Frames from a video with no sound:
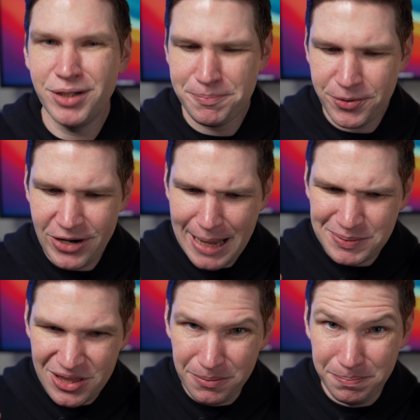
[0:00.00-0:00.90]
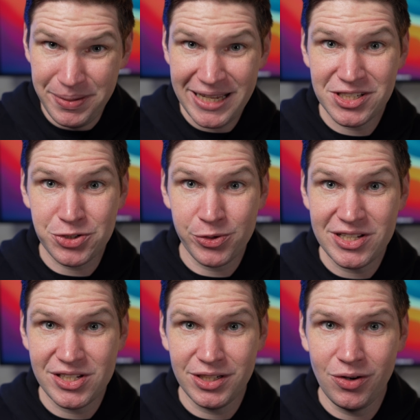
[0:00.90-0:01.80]
But perhaps the biggest
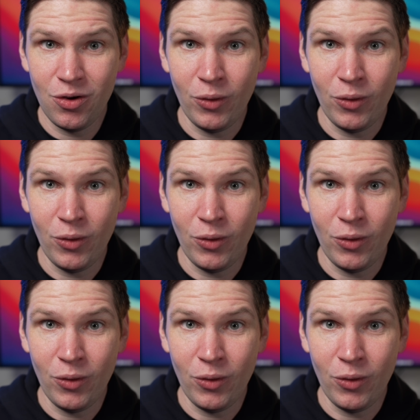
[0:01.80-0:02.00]
reason